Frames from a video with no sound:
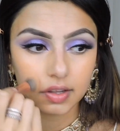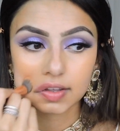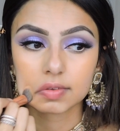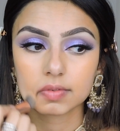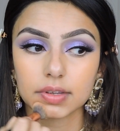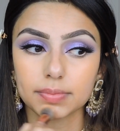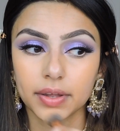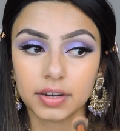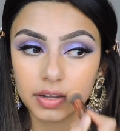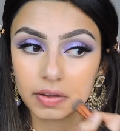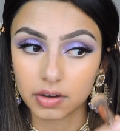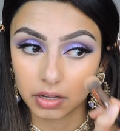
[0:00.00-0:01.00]
I'm just
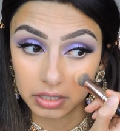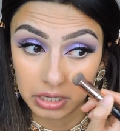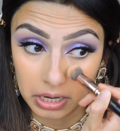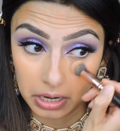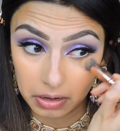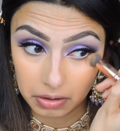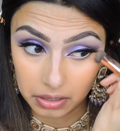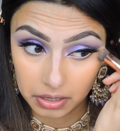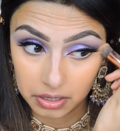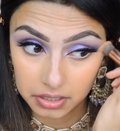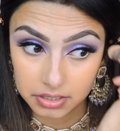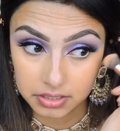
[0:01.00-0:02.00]
blending out all the
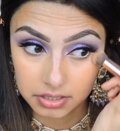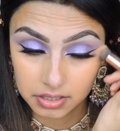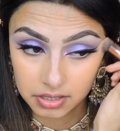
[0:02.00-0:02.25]
areas.